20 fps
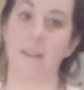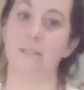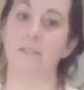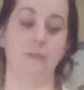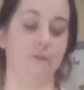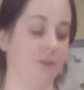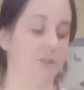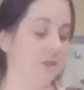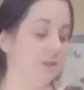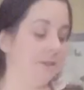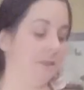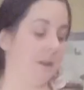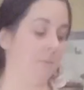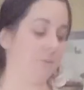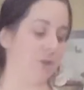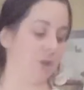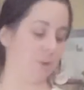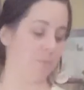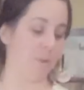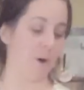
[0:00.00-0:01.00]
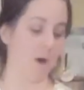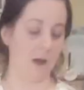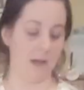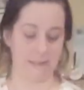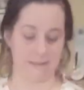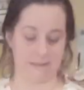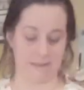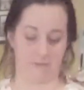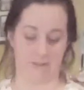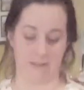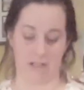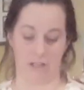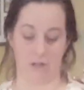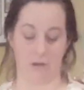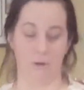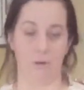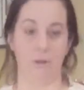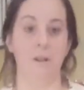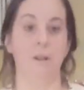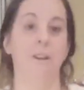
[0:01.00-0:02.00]
So first I'm going to pause the
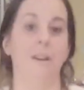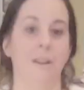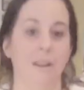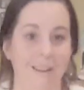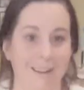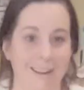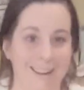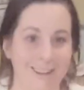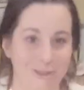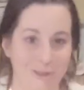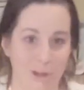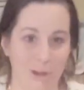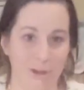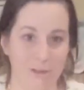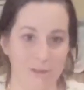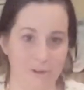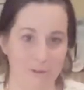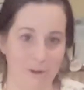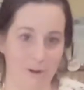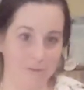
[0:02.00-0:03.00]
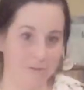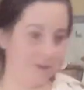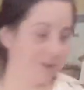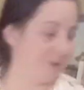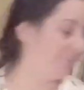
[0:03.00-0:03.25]
video and turn her over.